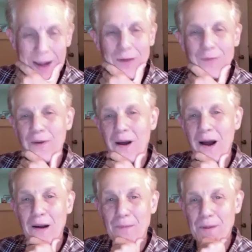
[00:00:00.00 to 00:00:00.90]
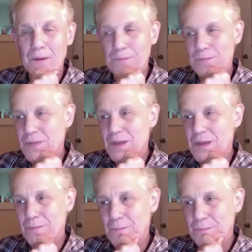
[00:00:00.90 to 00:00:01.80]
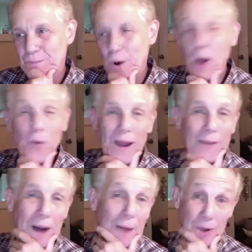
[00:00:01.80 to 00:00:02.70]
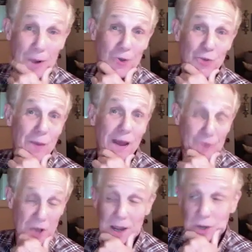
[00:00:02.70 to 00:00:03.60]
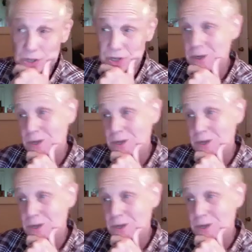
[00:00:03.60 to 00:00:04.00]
have, the Broadway pop culture may have changed